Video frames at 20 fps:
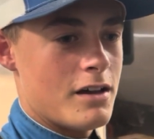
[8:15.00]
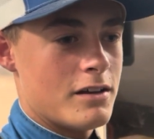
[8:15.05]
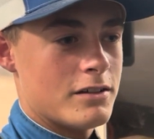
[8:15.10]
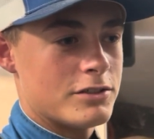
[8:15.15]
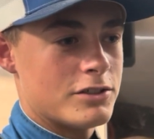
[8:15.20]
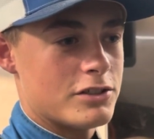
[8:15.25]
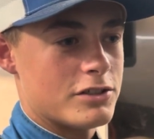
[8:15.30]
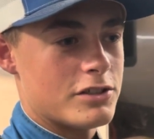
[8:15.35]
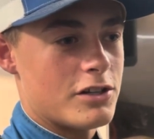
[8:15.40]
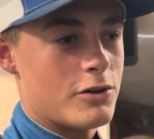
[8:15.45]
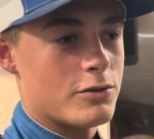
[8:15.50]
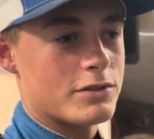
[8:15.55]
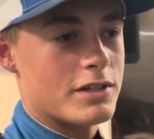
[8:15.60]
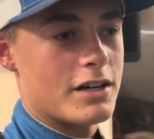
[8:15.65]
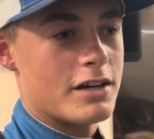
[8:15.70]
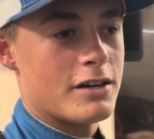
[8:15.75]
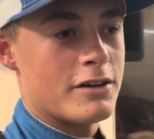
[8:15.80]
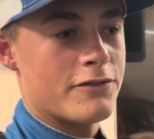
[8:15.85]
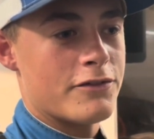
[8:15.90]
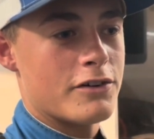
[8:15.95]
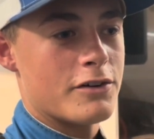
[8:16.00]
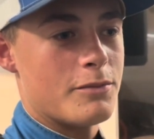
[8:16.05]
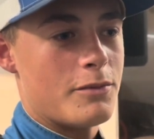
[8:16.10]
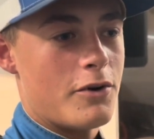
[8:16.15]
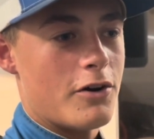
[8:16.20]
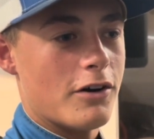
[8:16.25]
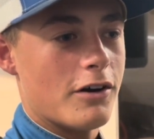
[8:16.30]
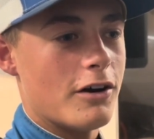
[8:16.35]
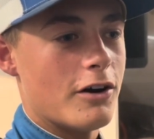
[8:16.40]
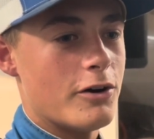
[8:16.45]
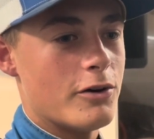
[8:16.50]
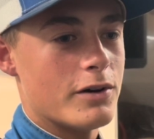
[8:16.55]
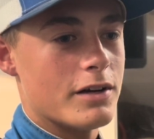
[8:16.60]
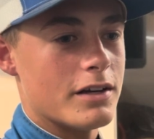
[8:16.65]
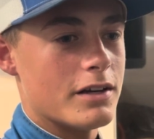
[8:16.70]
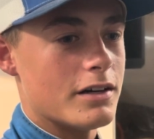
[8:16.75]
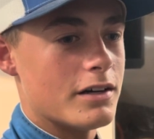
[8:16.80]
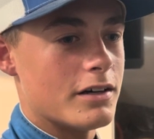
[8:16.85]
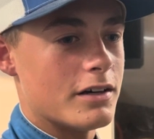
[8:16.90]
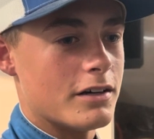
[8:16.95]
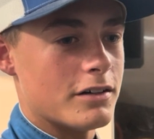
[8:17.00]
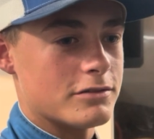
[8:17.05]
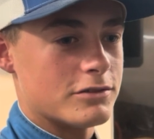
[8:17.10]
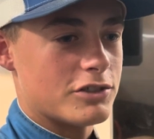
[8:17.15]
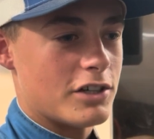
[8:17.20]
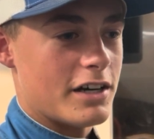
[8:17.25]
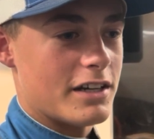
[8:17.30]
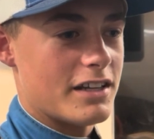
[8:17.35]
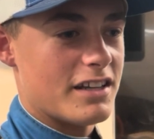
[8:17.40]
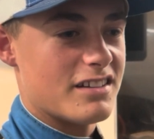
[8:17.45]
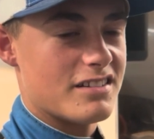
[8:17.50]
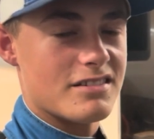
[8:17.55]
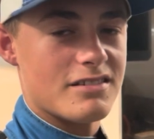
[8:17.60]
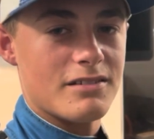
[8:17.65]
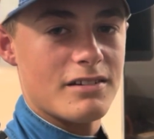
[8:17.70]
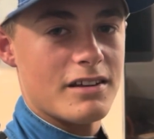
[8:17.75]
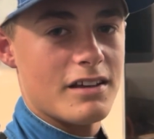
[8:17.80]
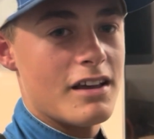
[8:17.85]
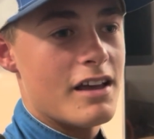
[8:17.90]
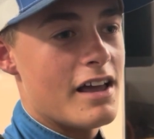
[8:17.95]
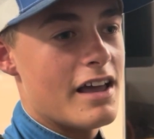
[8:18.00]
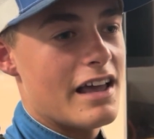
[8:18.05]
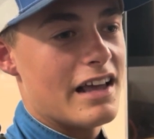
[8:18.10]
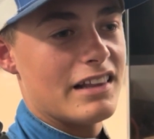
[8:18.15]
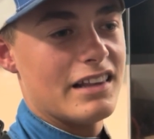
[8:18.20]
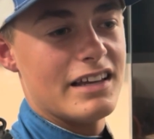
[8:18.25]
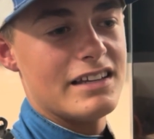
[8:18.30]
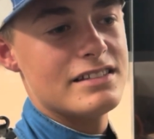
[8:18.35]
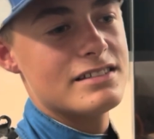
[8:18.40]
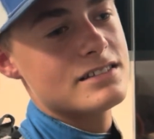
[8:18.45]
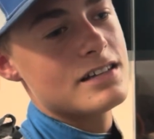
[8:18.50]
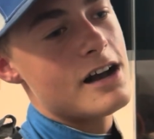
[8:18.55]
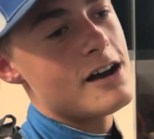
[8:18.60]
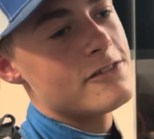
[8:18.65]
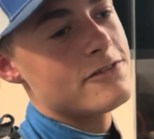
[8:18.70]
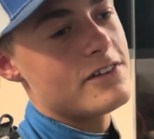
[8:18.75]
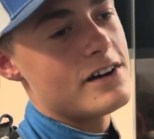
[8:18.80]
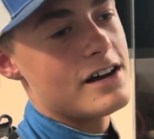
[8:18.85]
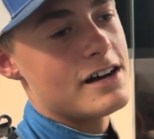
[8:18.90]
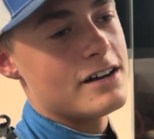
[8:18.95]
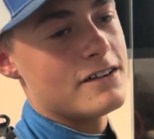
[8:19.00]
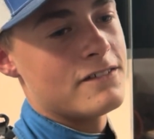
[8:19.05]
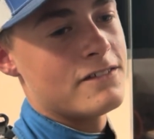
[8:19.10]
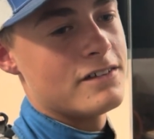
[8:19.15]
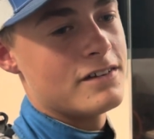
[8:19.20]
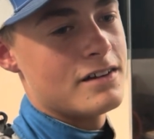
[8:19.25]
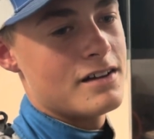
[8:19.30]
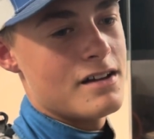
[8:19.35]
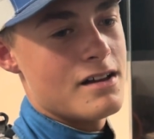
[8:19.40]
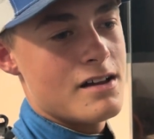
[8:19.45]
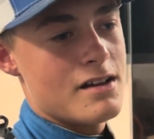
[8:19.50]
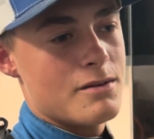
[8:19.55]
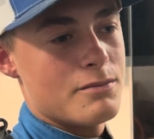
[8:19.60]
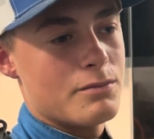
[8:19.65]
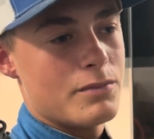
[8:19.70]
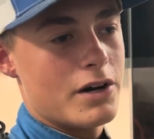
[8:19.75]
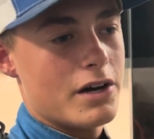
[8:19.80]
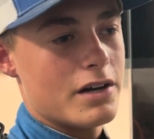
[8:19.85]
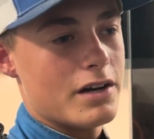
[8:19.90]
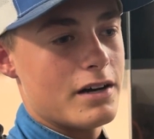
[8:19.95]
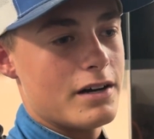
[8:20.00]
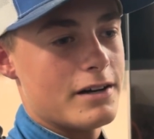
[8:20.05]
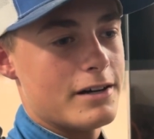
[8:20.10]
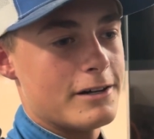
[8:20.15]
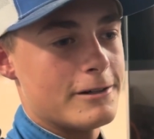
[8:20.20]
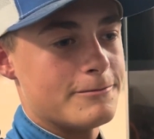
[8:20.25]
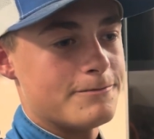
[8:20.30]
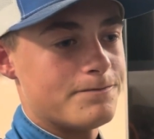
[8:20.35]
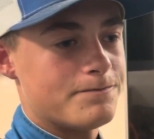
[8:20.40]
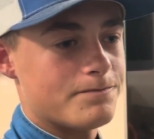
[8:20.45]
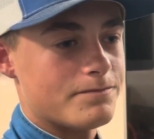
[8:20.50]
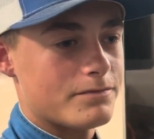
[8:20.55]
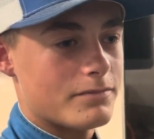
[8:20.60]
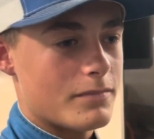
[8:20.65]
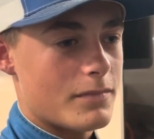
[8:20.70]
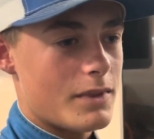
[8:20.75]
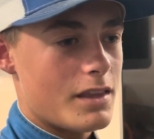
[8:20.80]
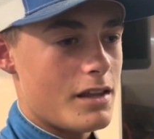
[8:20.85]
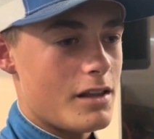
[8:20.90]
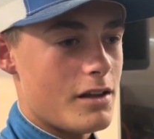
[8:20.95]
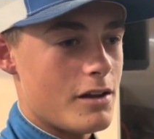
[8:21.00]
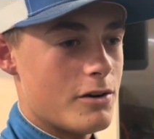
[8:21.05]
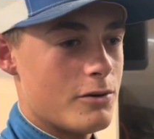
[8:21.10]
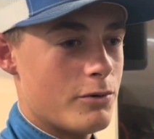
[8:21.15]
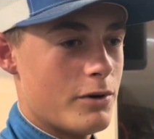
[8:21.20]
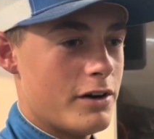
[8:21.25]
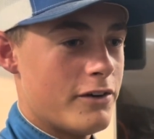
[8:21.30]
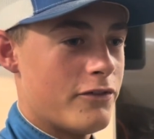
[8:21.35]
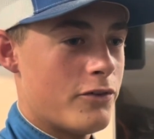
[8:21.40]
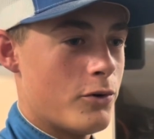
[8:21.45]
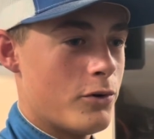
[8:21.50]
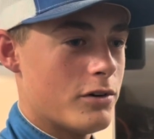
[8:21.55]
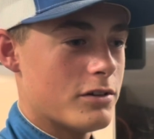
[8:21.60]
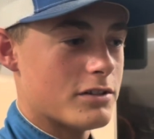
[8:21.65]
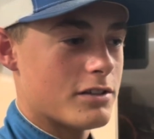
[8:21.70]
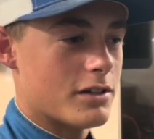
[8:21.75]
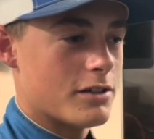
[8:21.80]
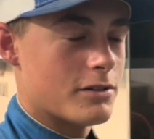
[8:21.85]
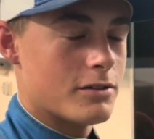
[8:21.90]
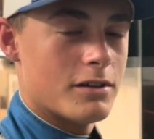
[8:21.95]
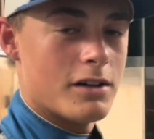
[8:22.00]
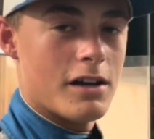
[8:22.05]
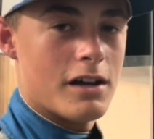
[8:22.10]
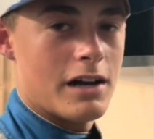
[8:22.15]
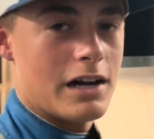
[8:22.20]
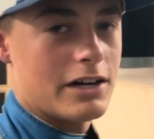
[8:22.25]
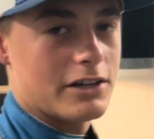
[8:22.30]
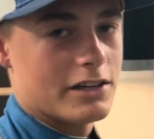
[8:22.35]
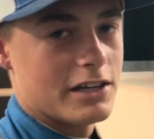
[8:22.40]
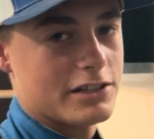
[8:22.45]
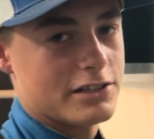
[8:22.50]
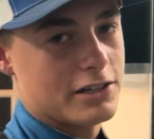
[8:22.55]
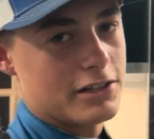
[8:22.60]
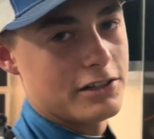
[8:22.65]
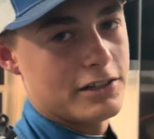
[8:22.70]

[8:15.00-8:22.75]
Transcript: just don't tear up for tomorrow and try to get at least top five. But ready for it, so I'll catch y'all